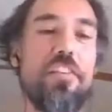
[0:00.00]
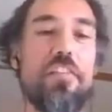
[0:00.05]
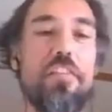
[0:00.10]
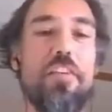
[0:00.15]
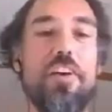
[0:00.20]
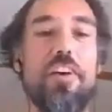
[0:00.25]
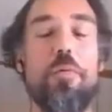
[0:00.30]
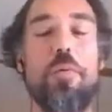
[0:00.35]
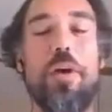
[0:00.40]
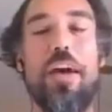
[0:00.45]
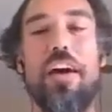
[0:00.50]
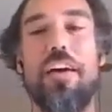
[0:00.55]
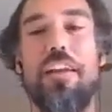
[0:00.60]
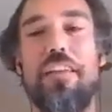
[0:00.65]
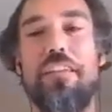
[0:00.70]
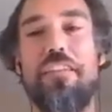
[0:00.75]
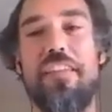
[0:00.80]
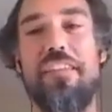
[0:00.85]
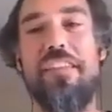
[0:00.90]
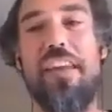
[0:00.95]
You're throwing away
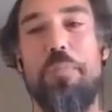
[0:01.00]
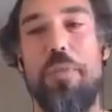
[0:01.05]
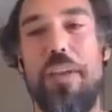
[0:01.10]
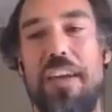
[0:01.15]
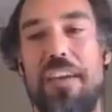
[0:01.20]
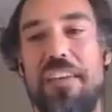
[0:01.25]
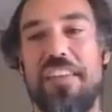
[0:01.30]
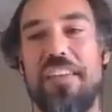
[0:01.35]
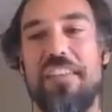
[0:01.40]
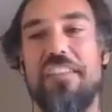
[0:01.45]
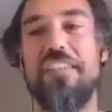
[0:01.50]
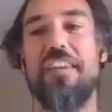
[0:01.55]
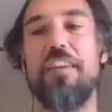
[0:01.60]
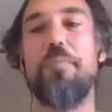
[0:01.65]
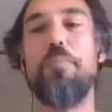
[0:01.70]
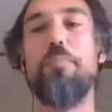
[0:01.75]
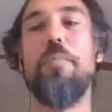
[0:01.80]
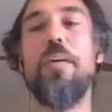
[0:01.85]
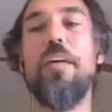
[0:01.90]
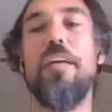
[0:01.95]
all of the templating
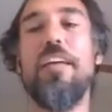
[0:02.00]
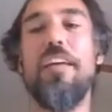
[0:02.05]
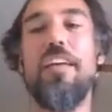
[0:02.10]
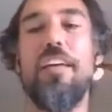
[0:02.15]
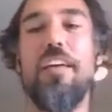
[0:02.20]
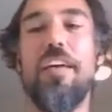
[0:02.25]
system.